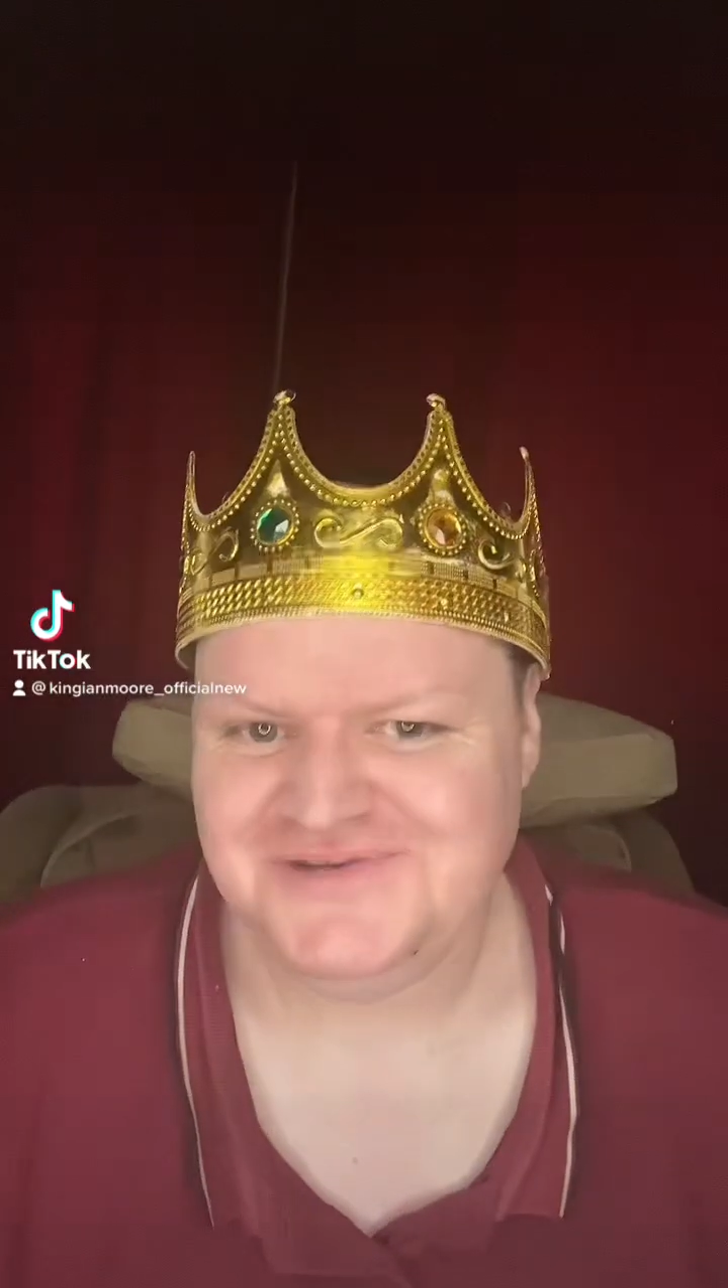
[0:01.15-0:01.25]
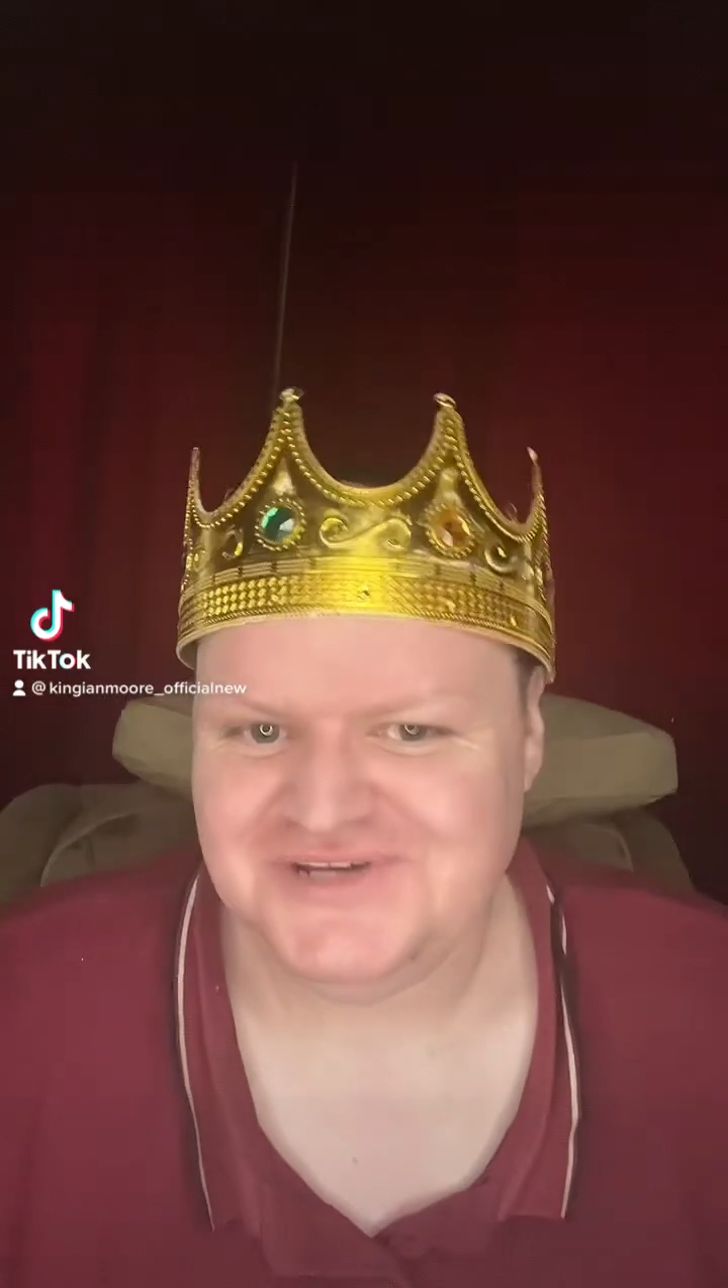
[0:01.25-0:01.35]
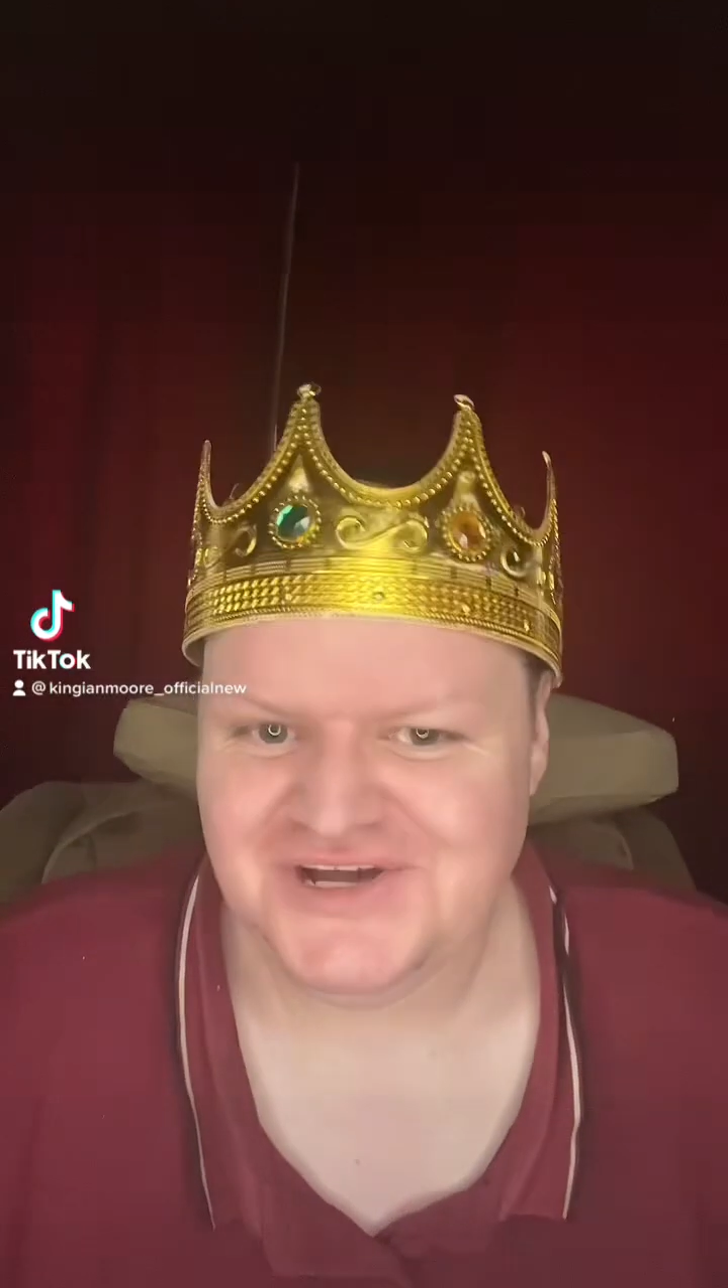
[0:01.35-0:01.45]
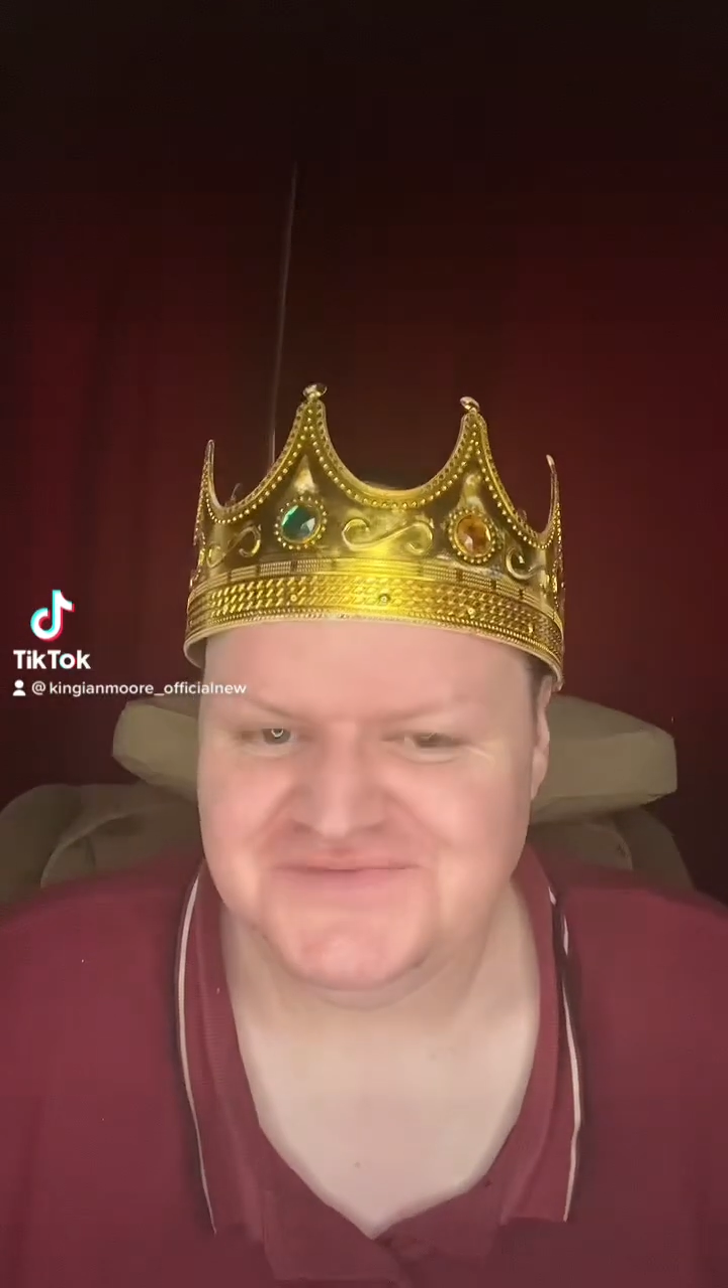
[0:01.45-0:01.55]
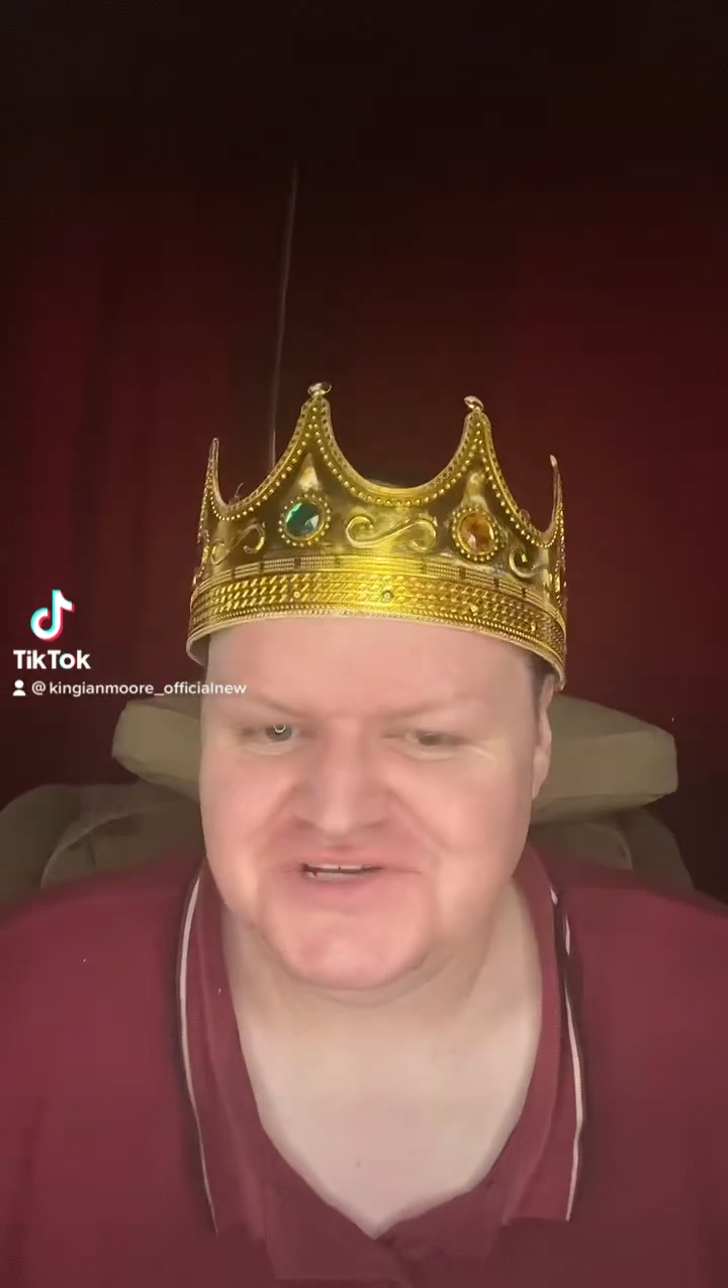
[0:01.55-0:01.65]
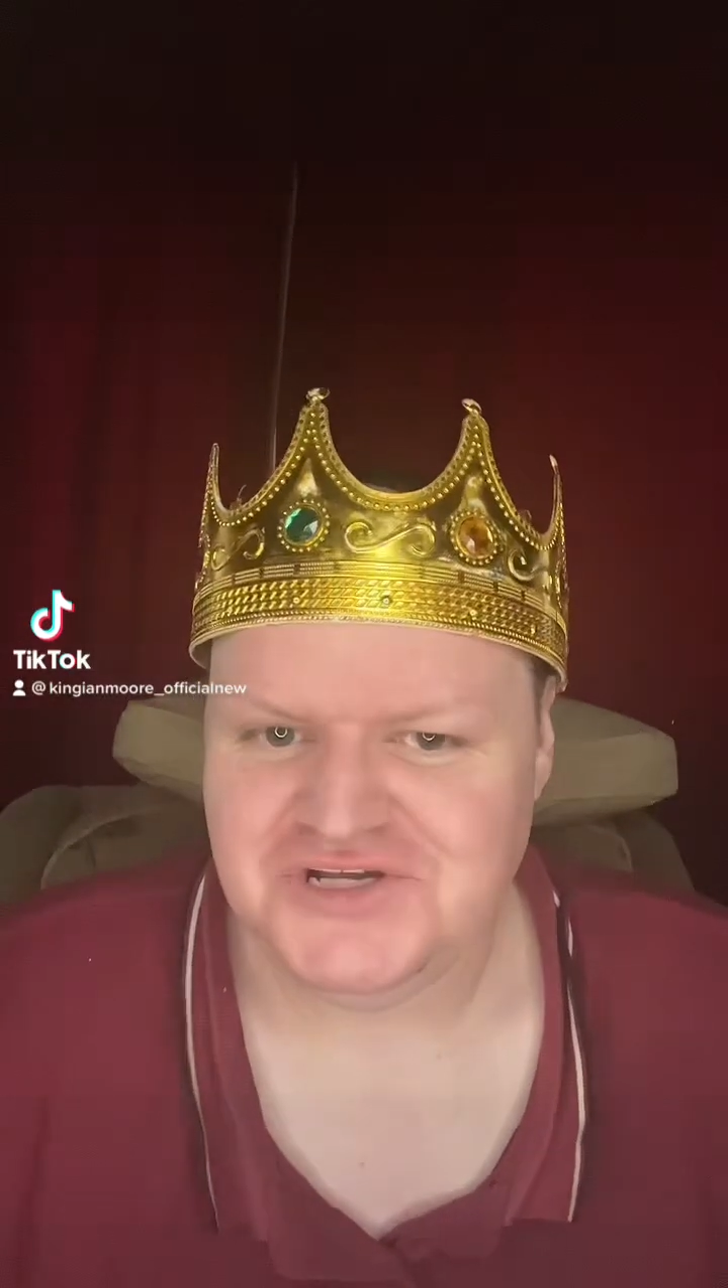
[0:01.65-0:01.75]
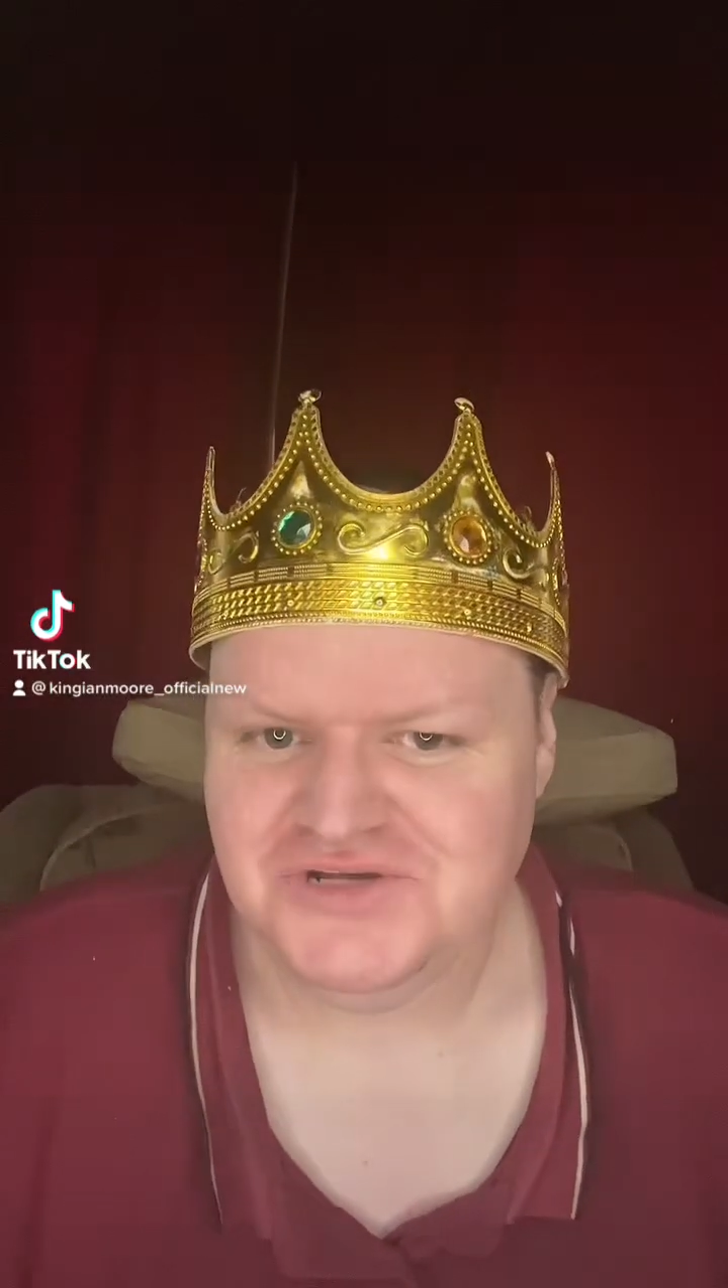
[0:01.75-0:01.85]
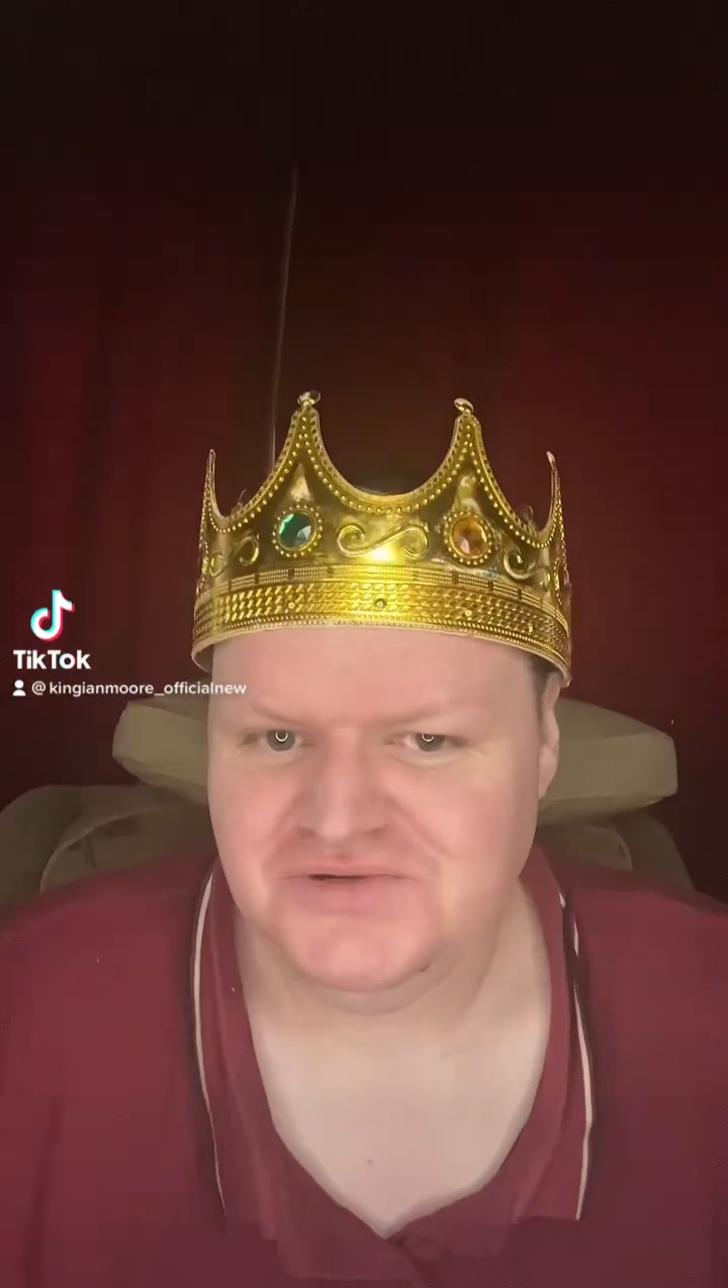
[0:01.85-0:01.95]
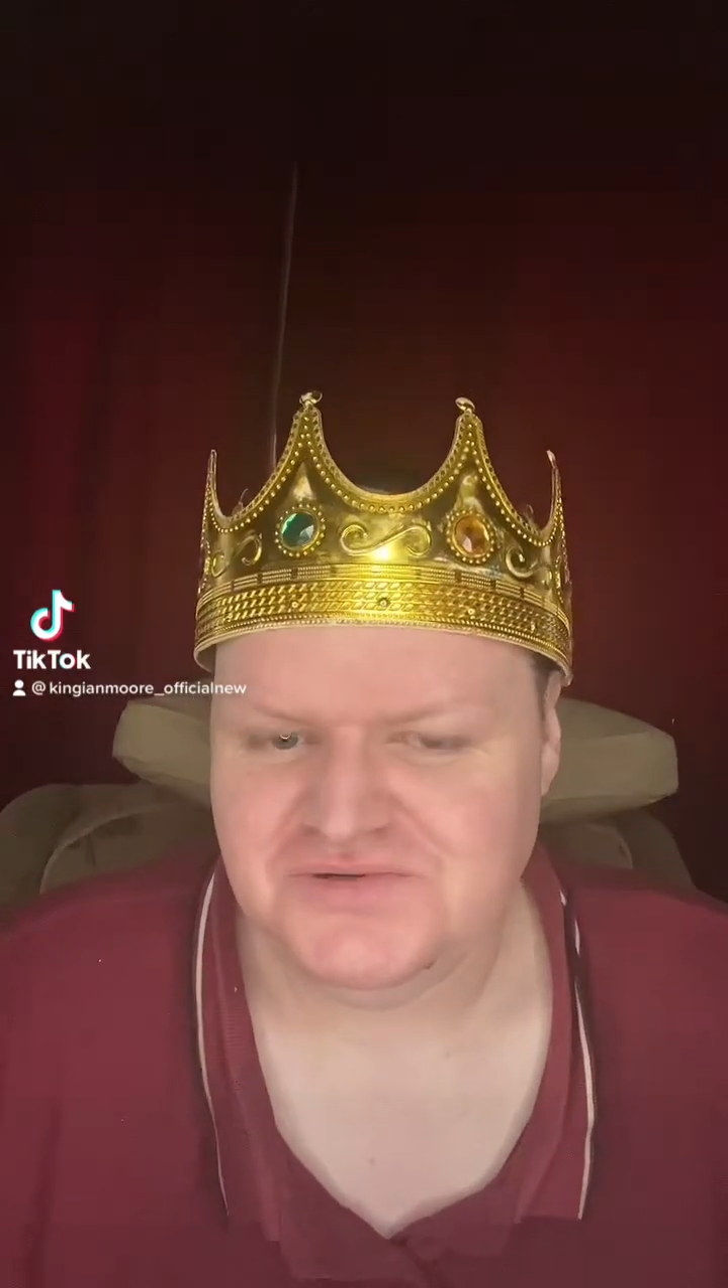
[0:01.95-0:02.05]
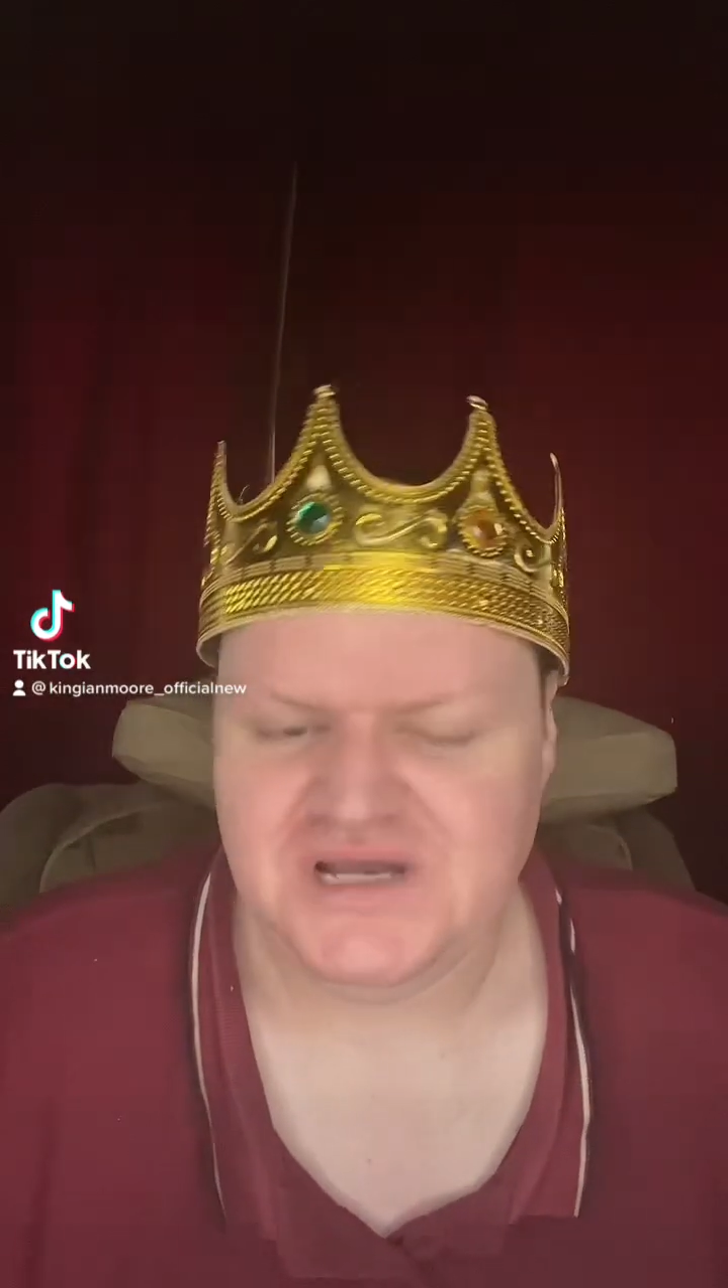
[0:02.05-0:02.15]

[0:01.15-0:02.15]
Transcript: good afternoon.